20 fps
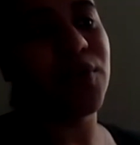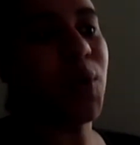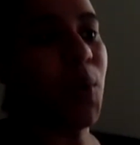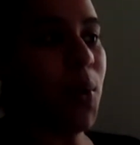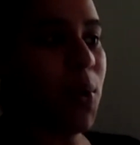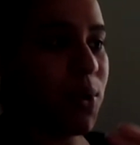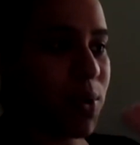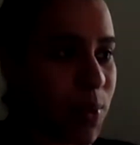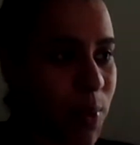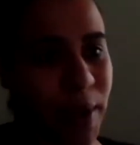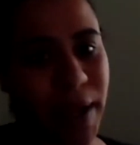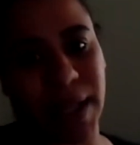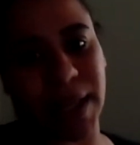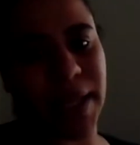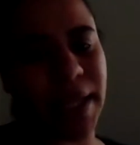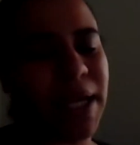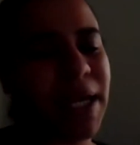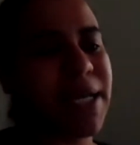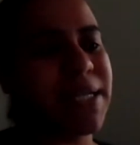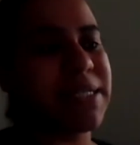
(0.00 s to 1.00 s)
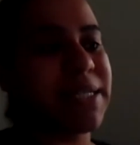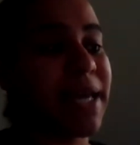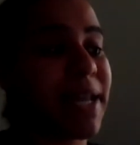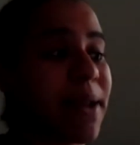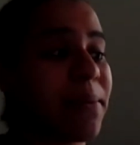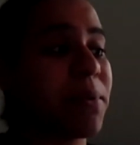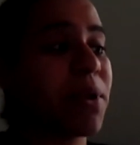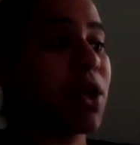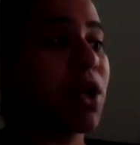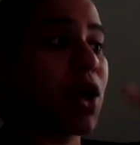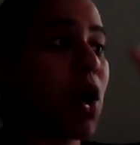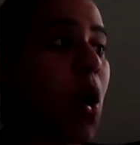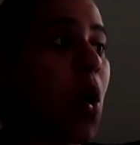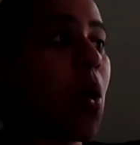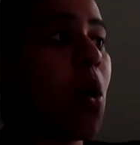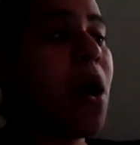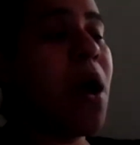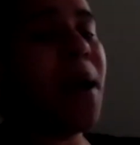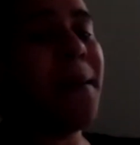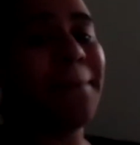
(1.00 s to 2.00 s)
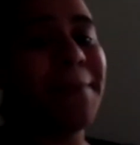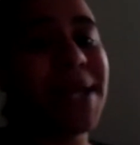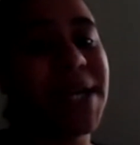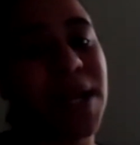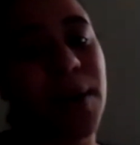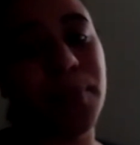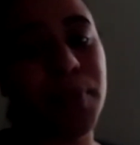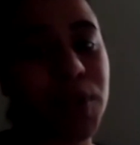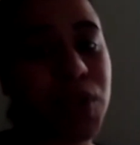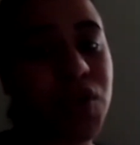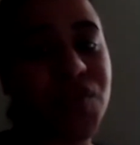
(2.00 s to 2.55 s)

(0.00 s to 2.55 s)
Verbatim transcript: out quickly because then I'm gonna go meet up